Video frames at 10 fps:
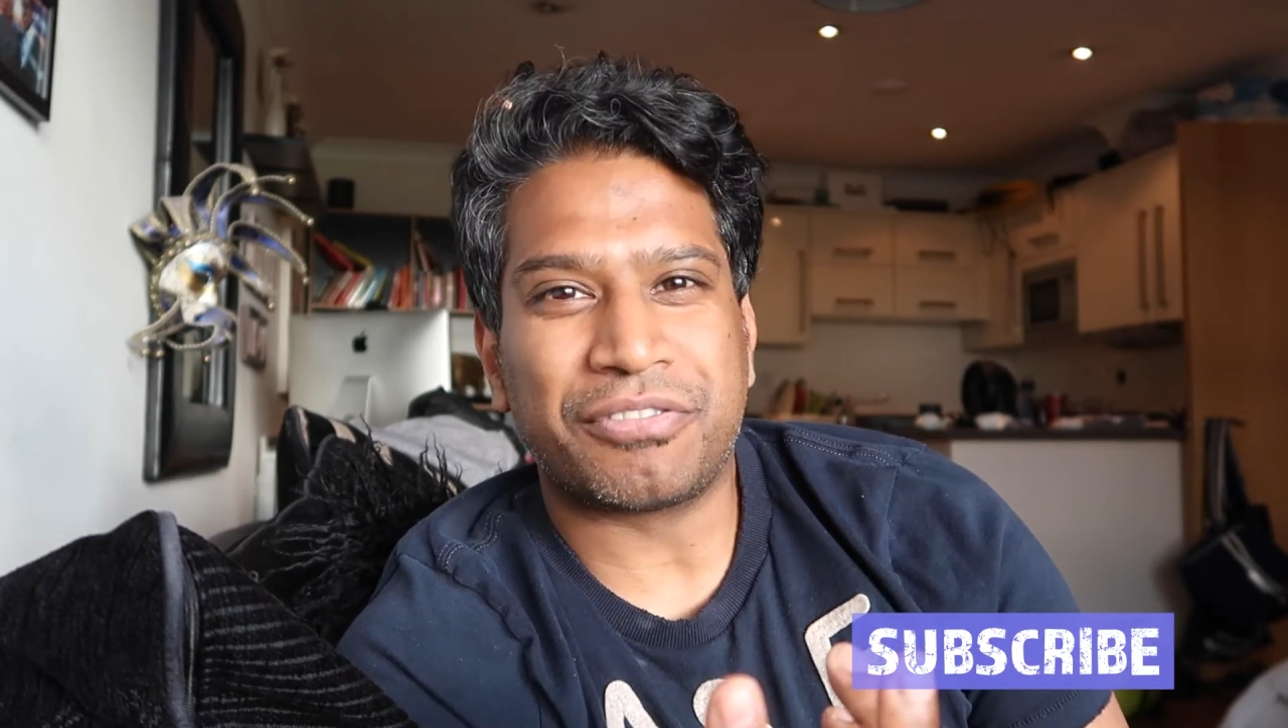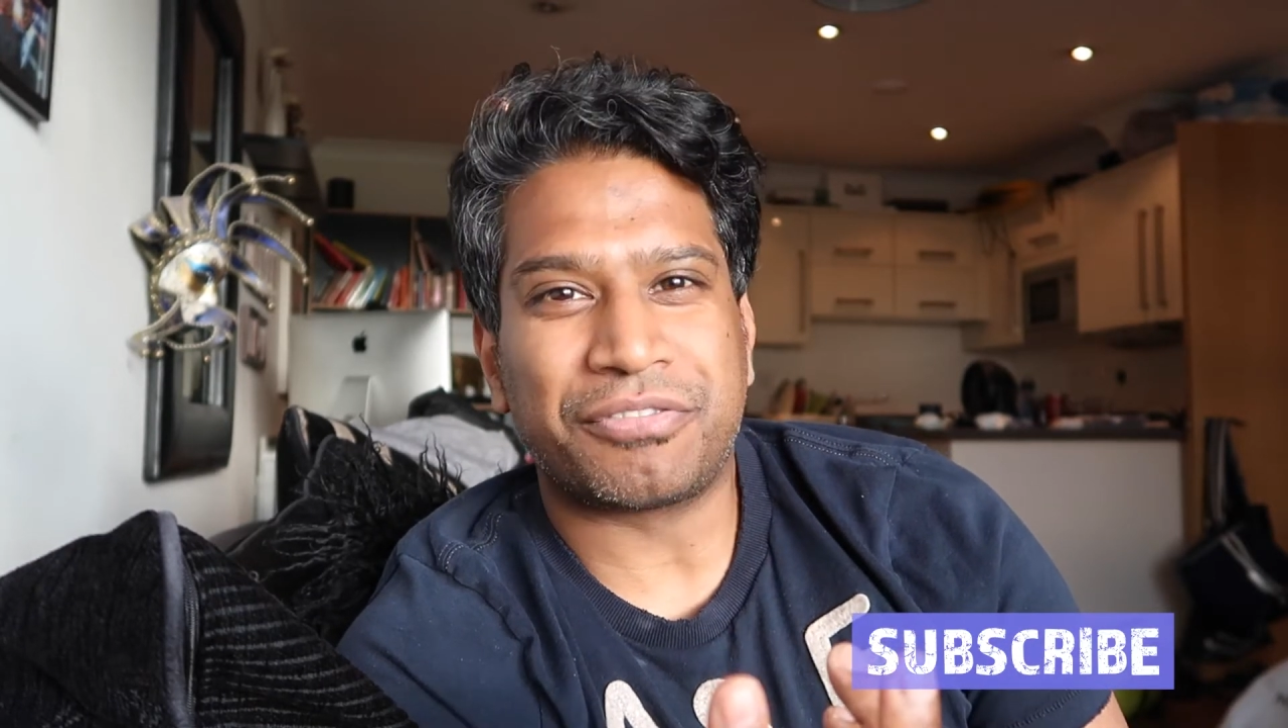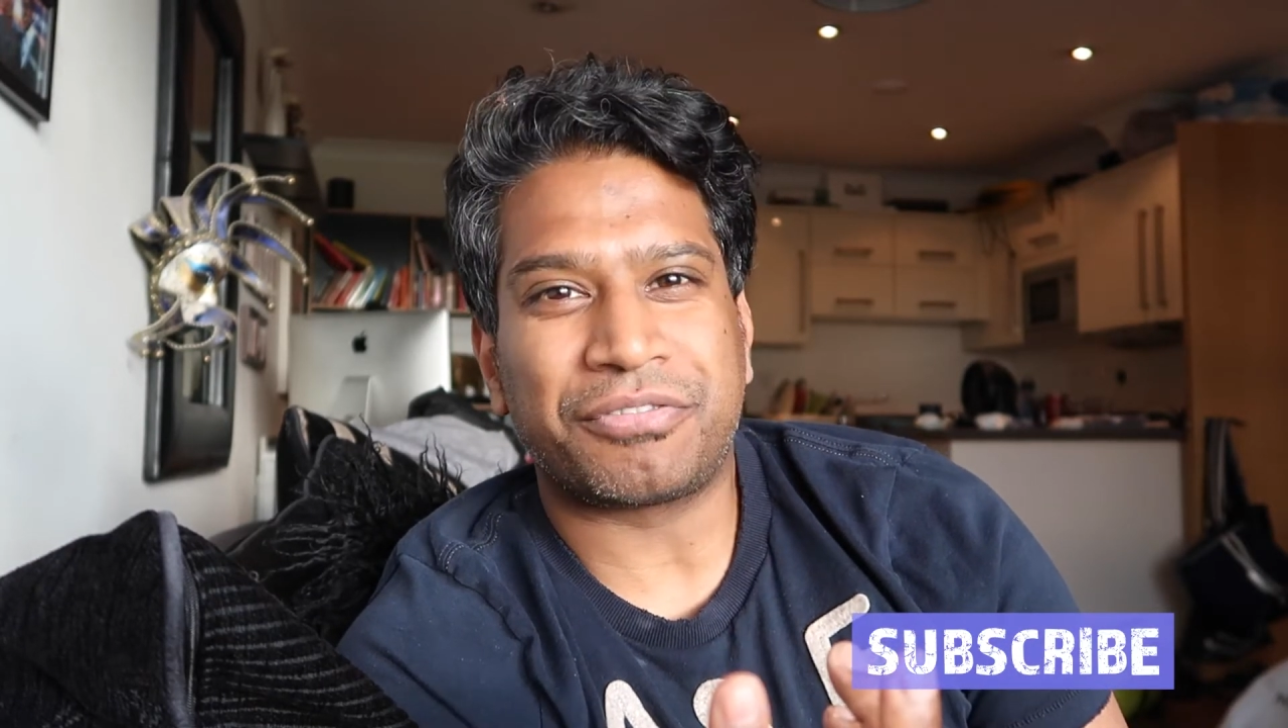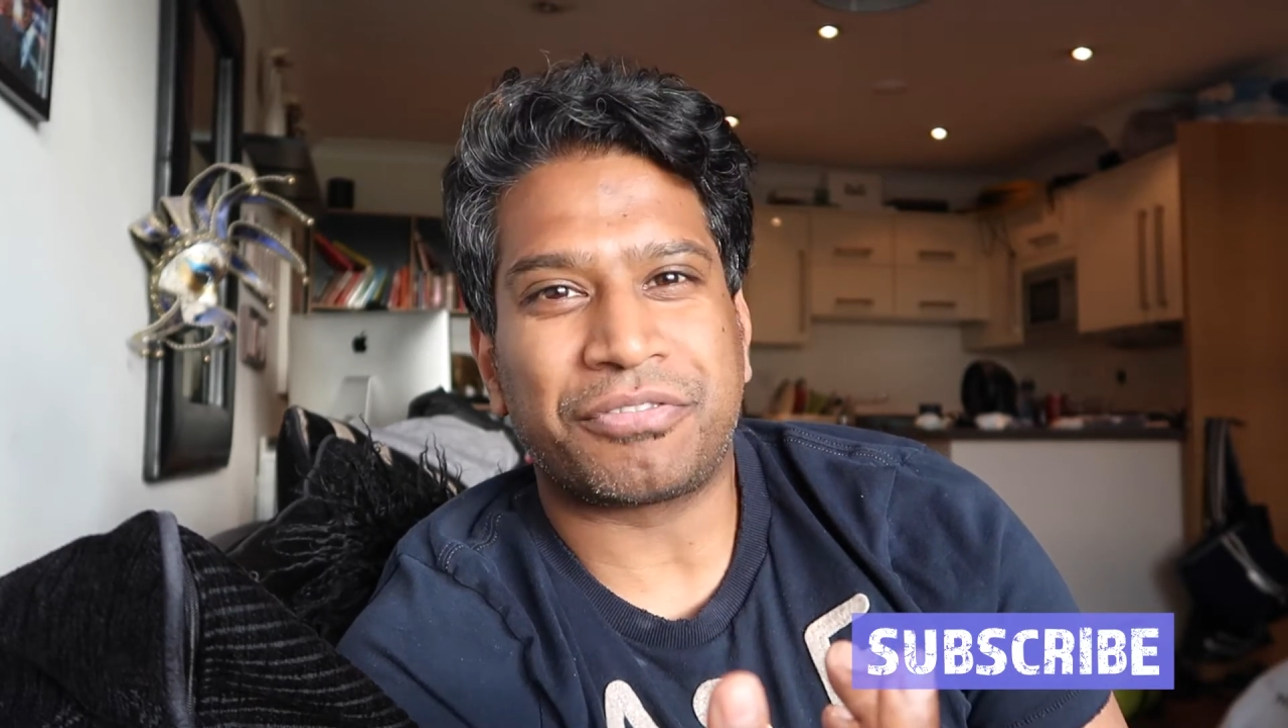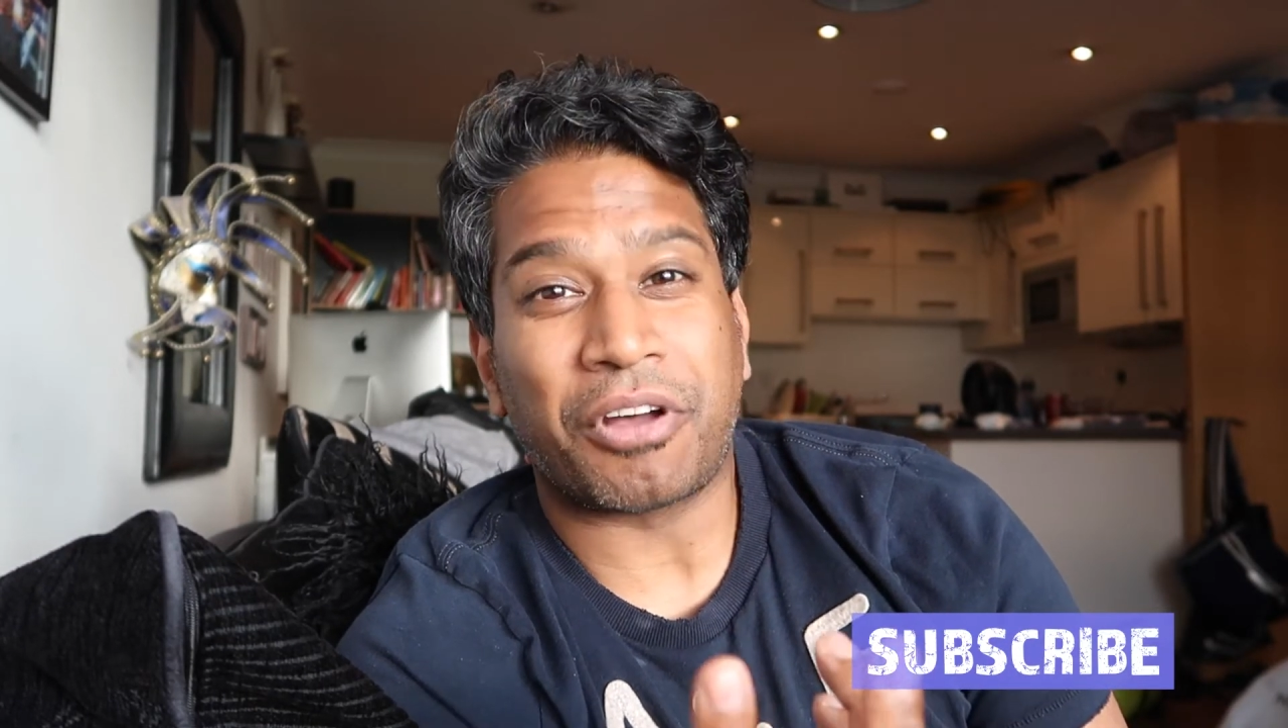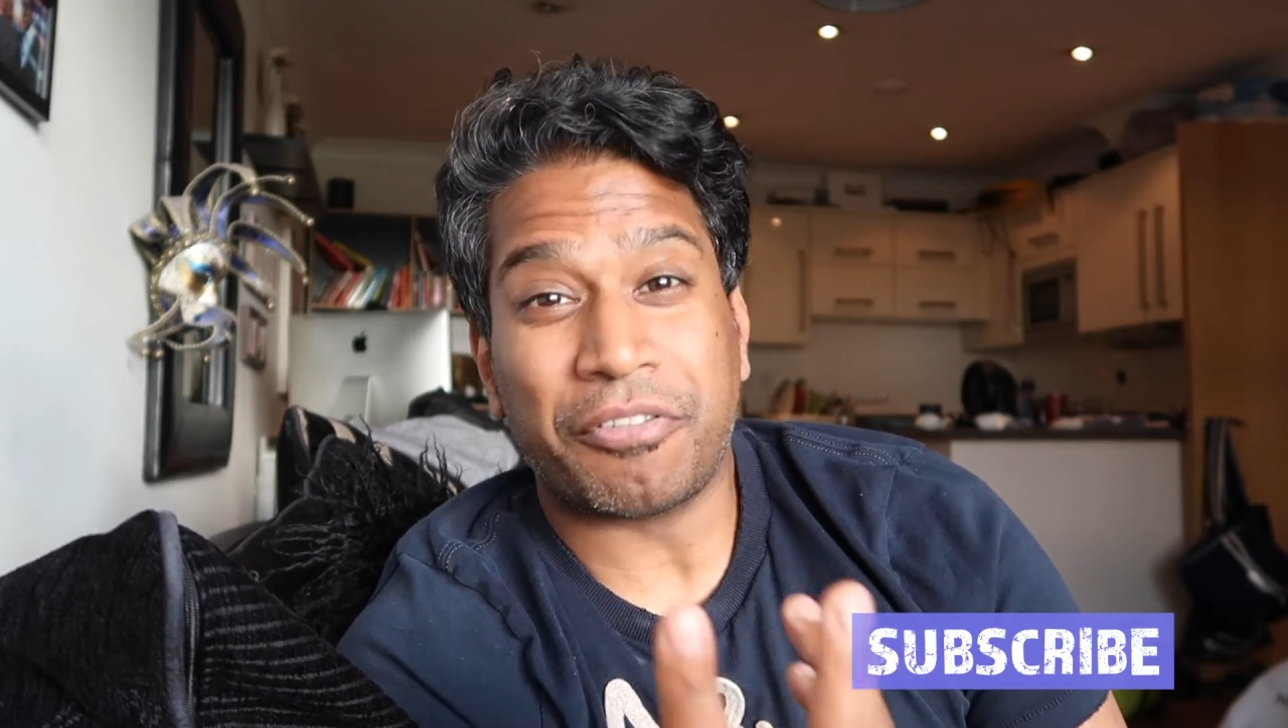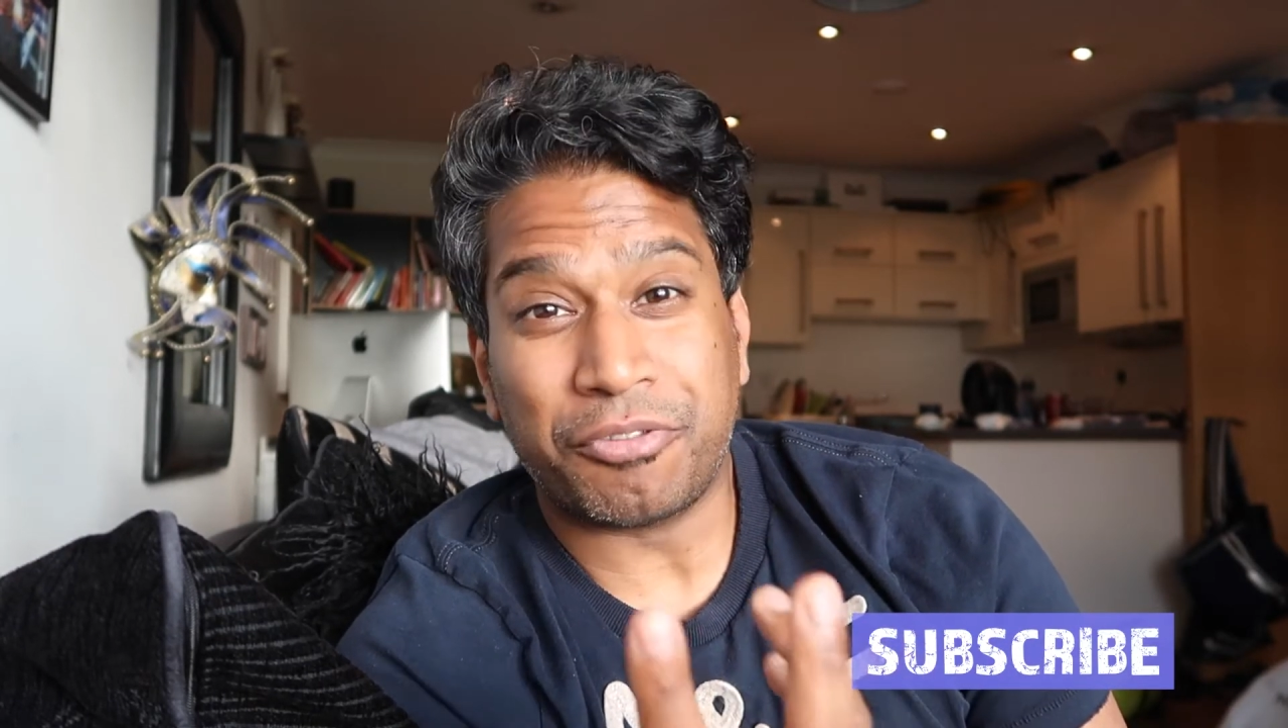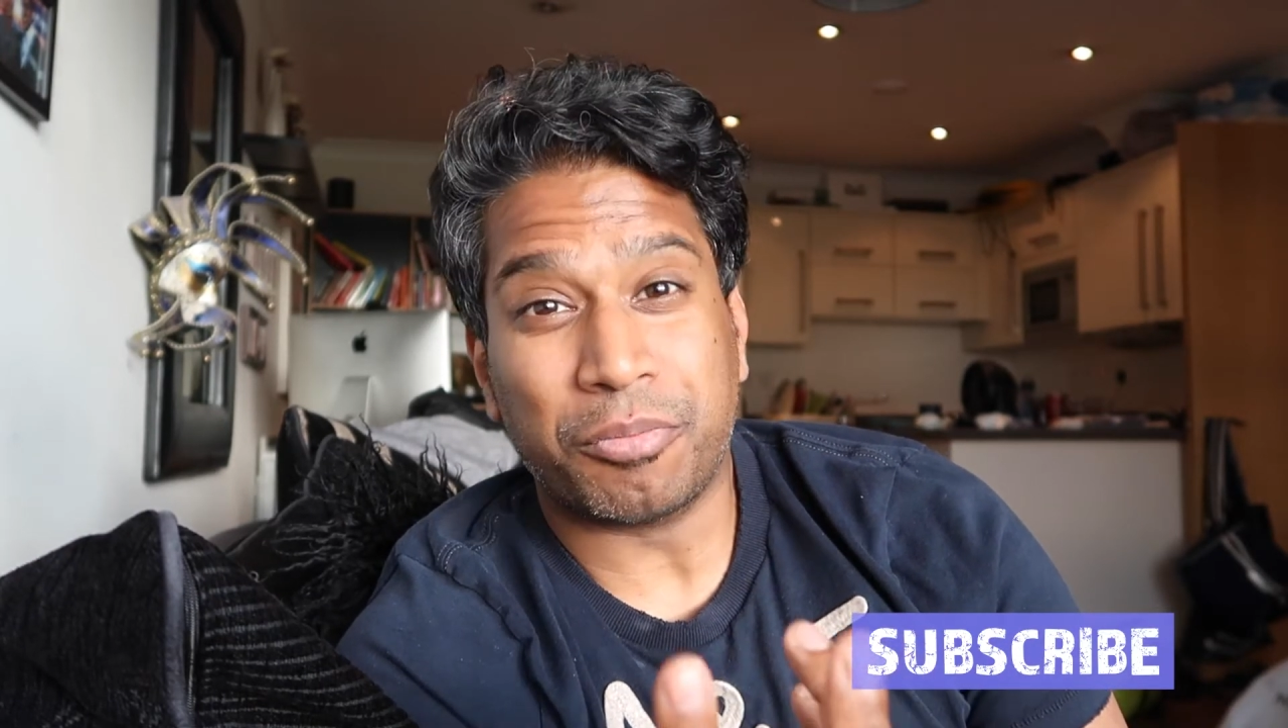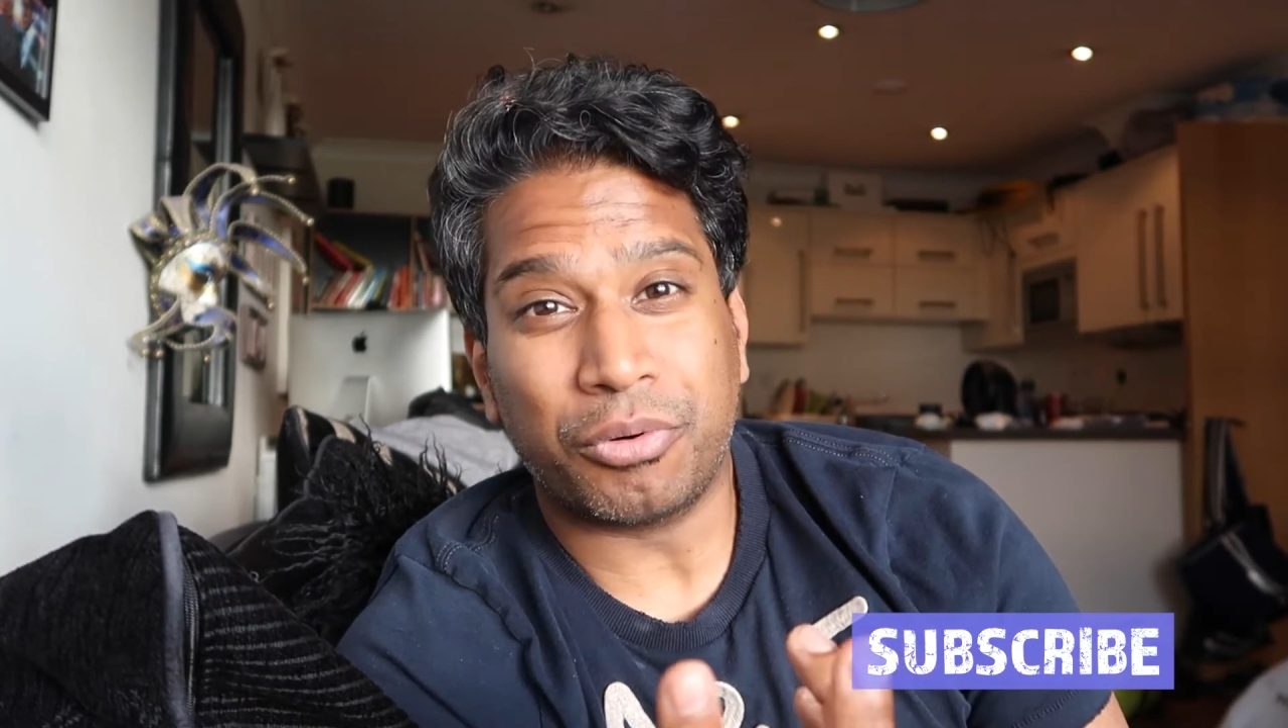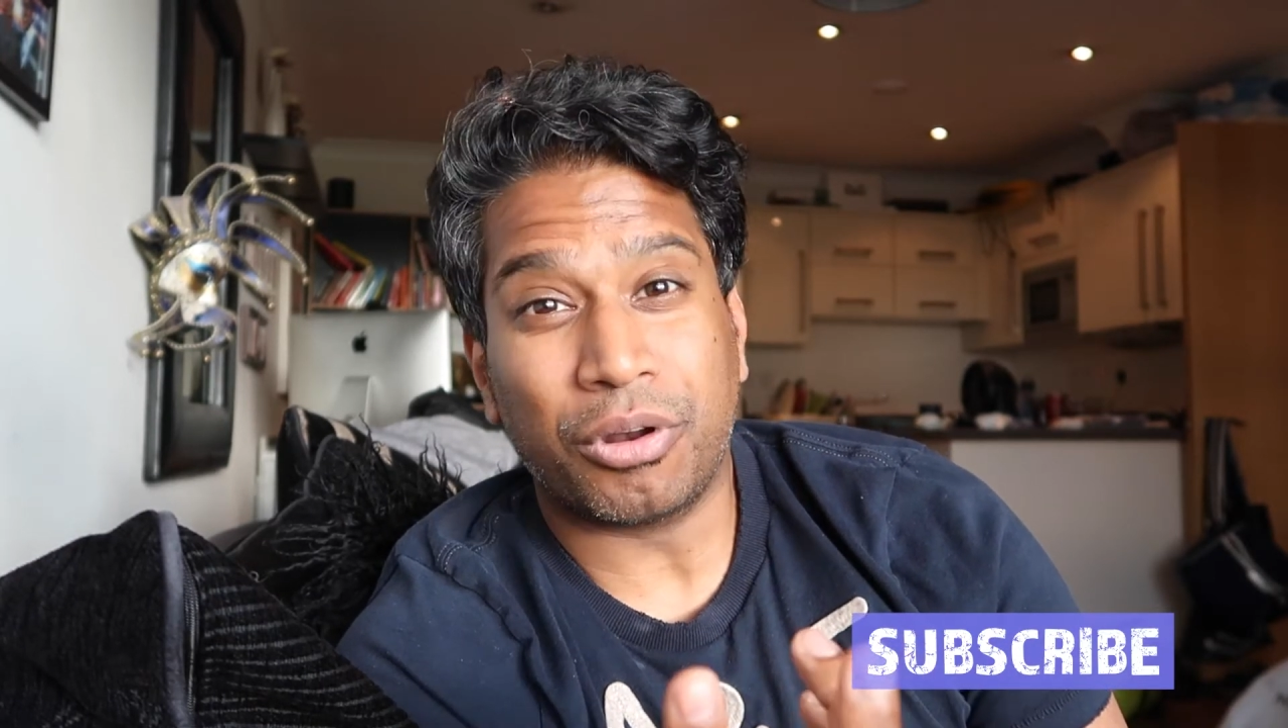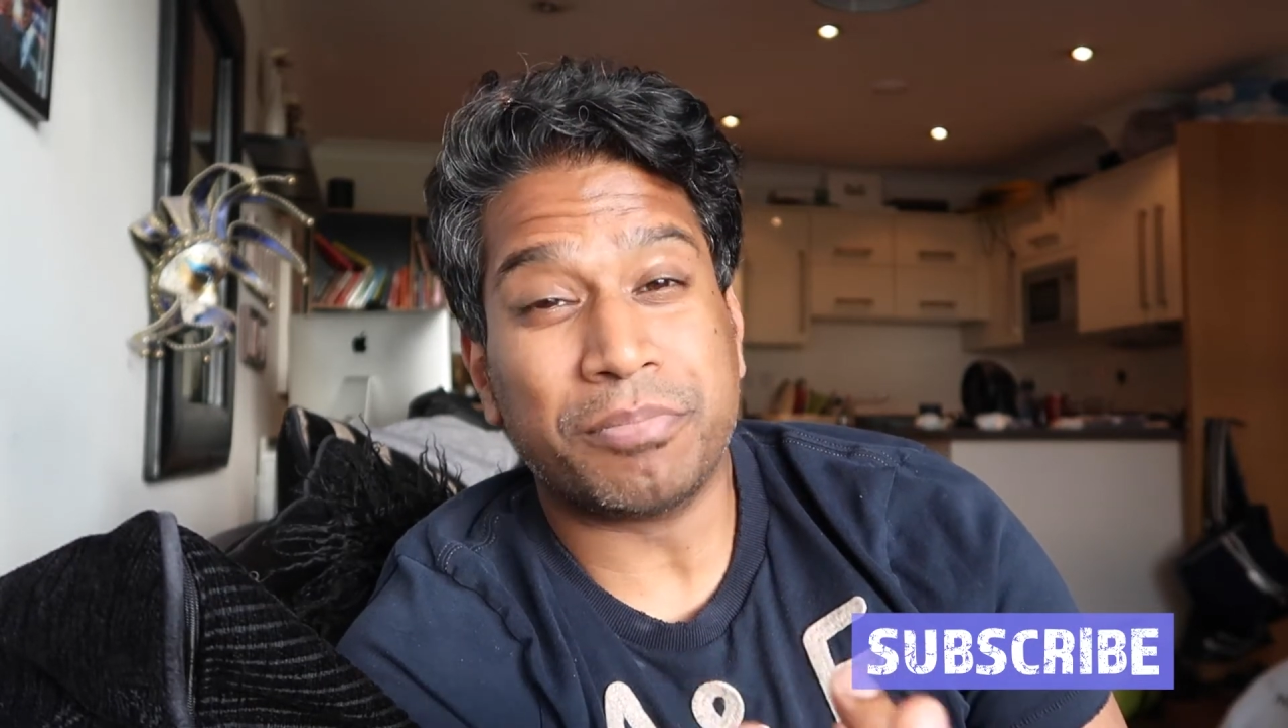of football,